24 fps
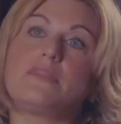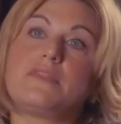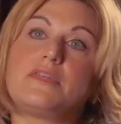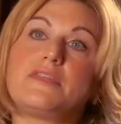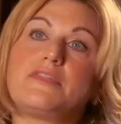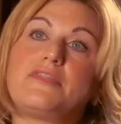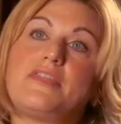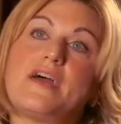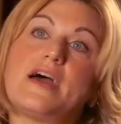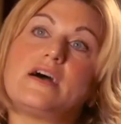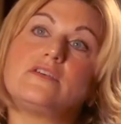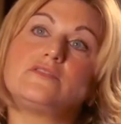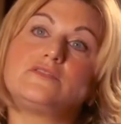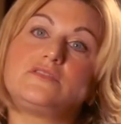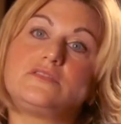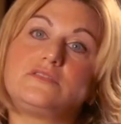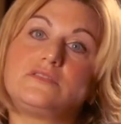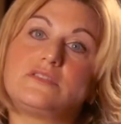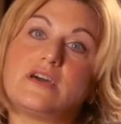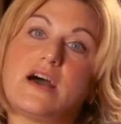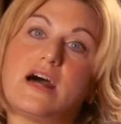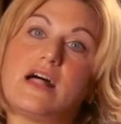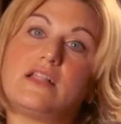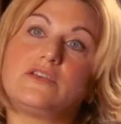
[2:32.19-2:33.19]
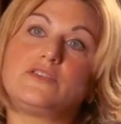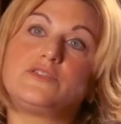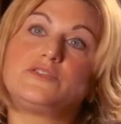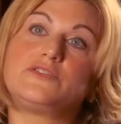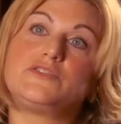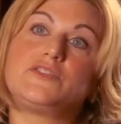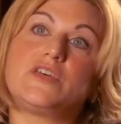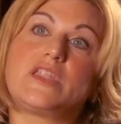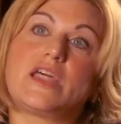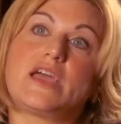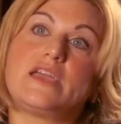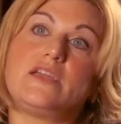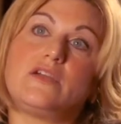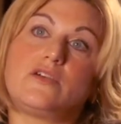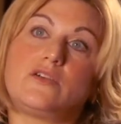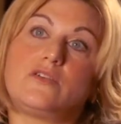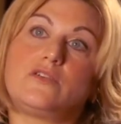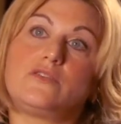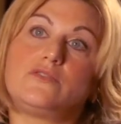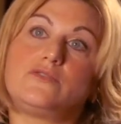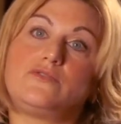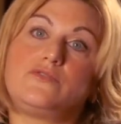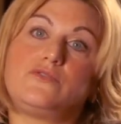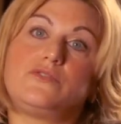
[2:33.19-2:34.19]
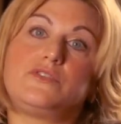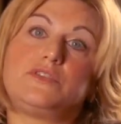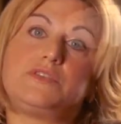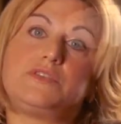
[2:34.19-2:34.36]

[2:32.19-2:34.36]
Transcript: the $1,000 that I earned through